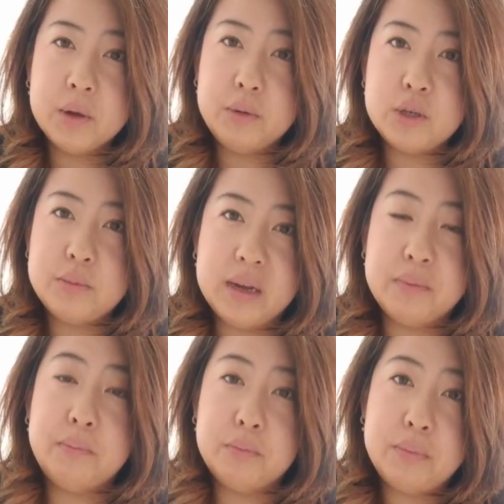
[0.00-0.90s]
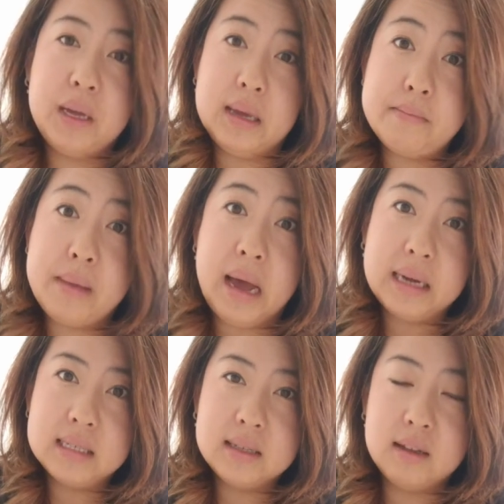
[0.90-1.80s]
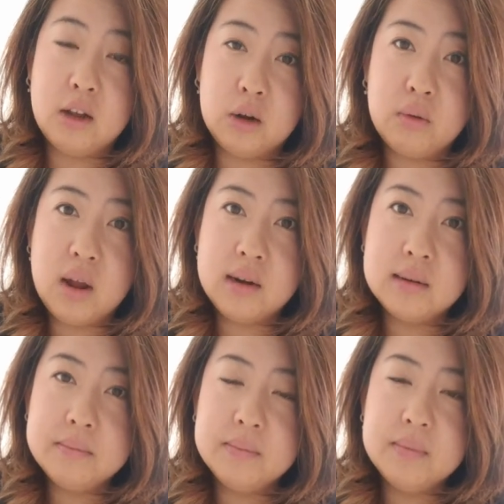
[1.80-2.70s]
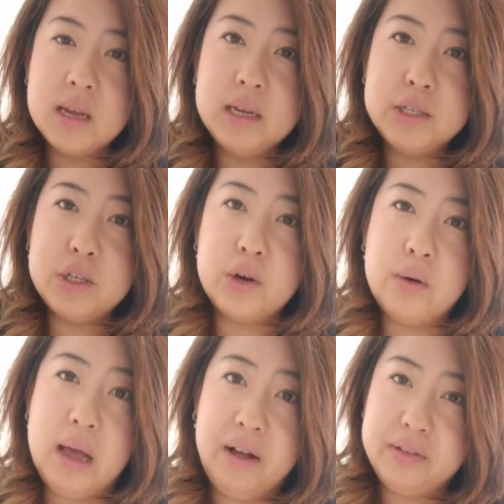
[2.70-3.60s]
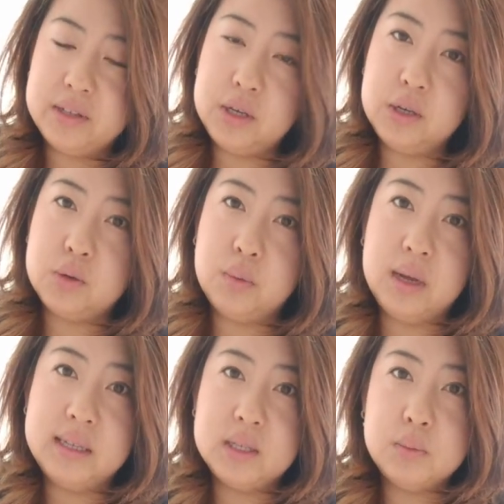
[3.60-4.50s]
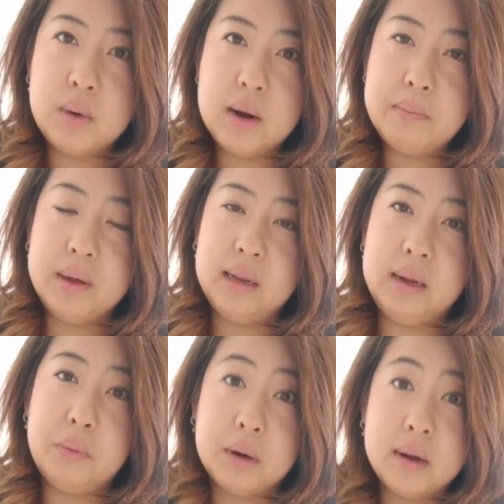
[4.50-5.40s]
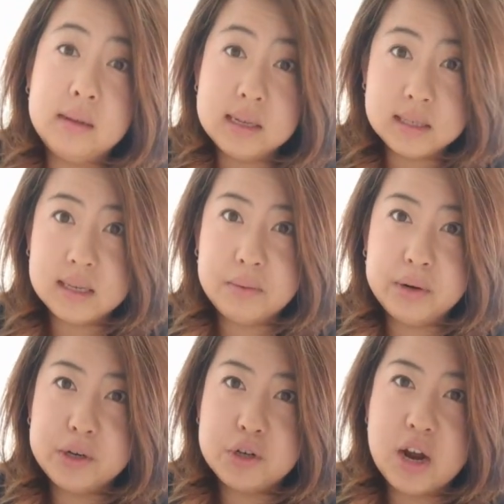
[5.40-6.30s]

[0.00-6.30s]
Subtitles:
which will make a big impact in the long run. So health is a huge one. This is where I put like workout classes I want to